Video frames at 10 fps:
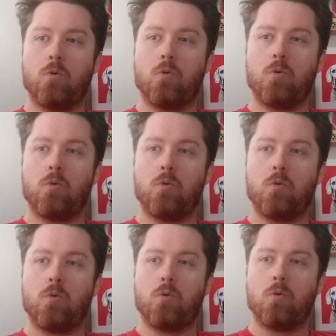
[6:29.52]

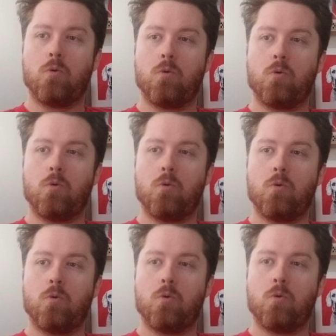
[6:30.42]

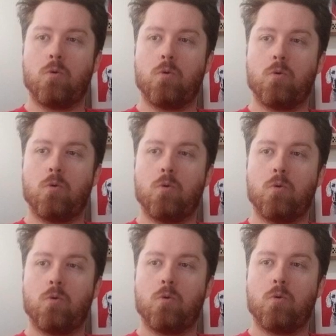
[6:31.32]

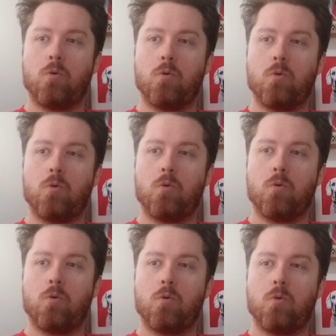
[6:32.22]

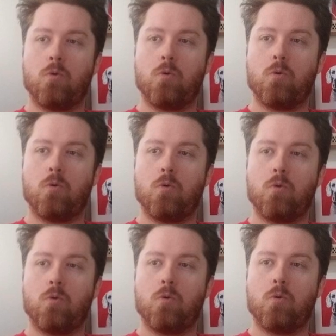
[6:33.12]

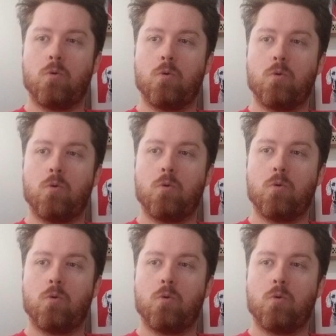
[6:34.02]
This person isn't speaking.